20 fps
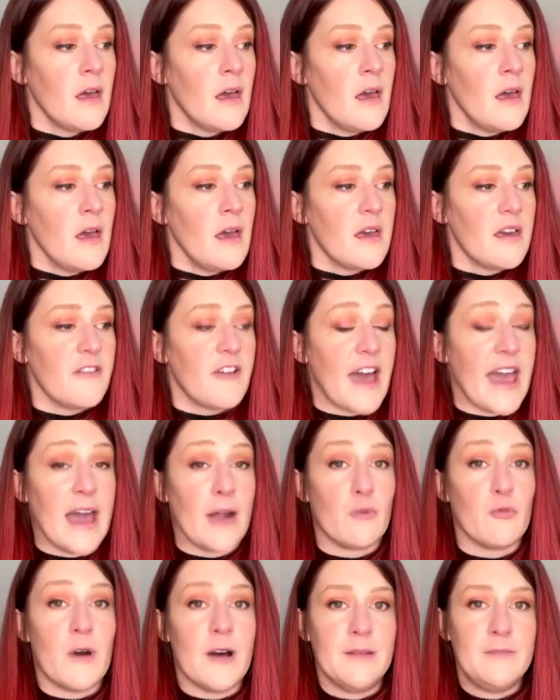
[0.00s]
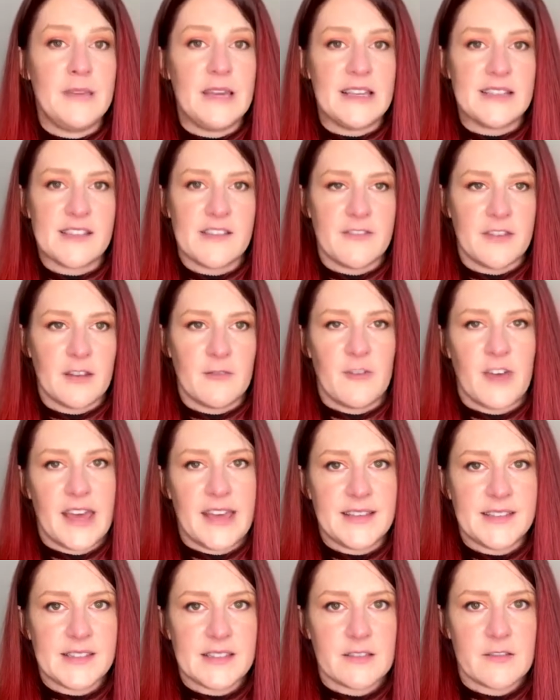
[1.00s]
If I had one piece of
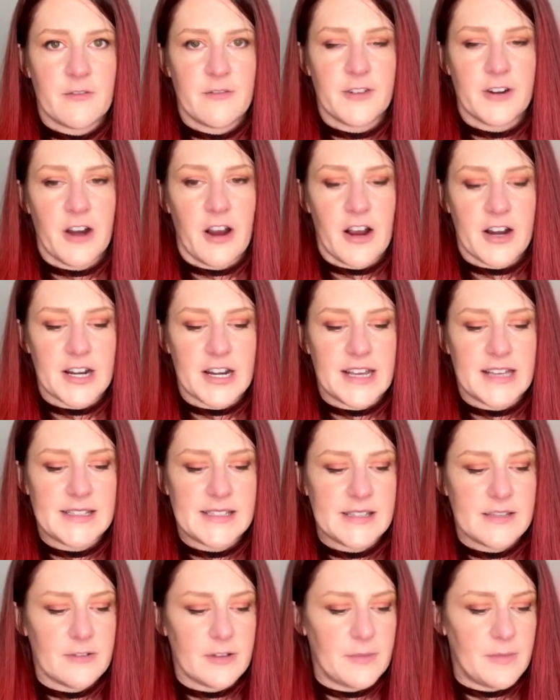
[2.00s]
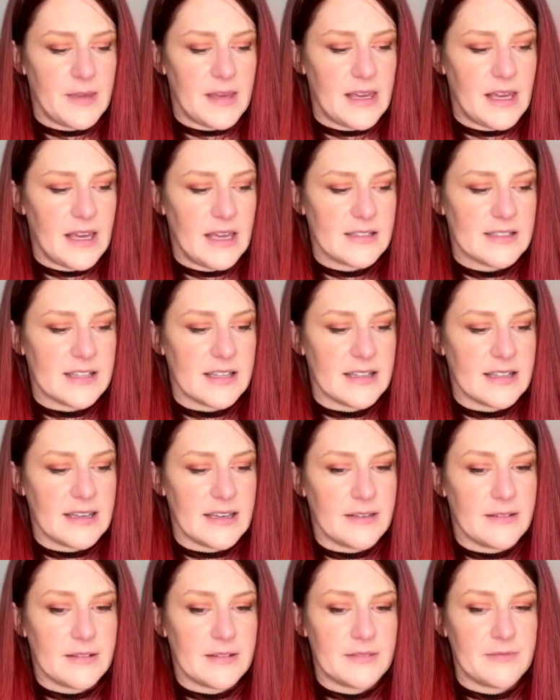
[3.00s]
advice for artists, it would be to
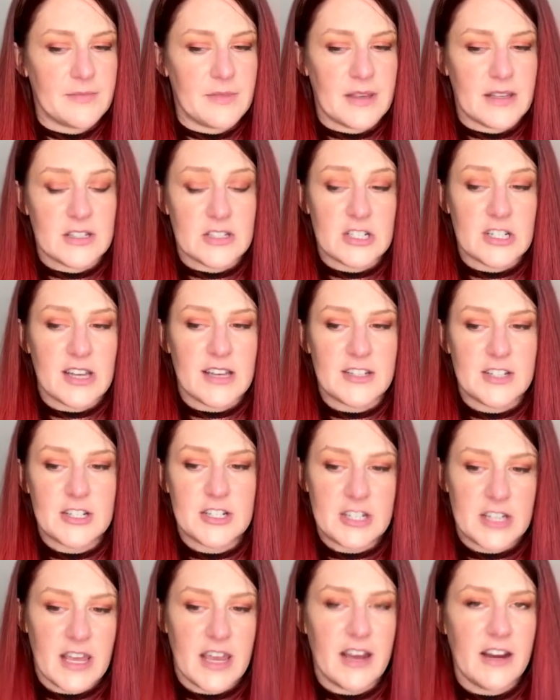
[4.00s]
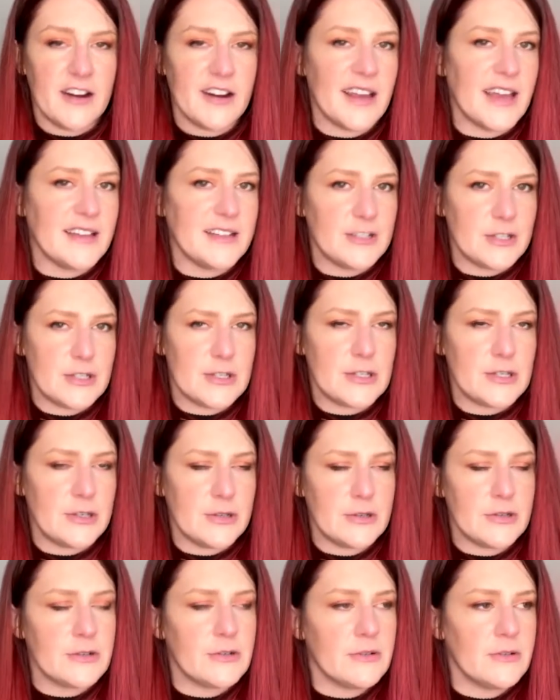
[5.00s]
like just share and
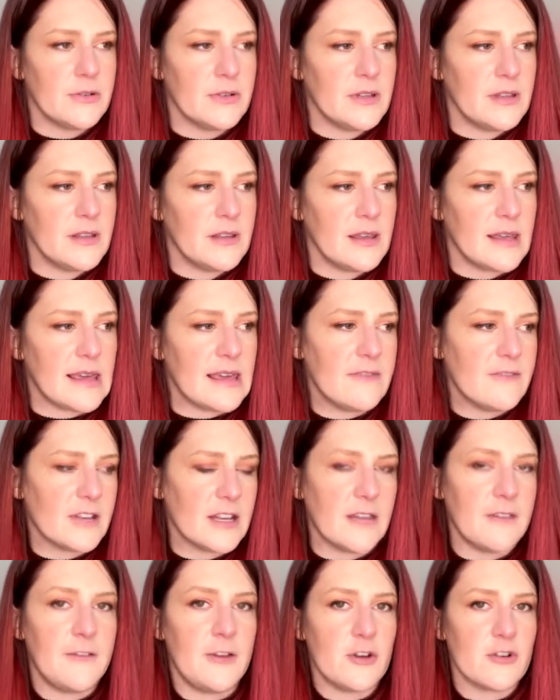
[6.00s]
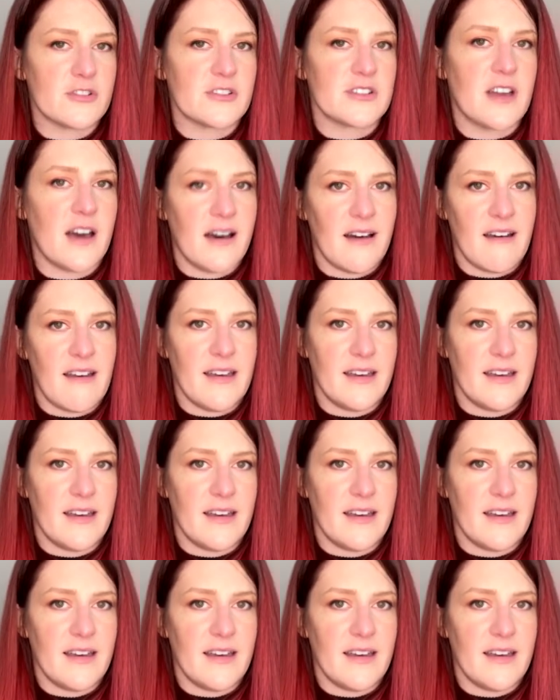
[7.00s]
do, even if you're not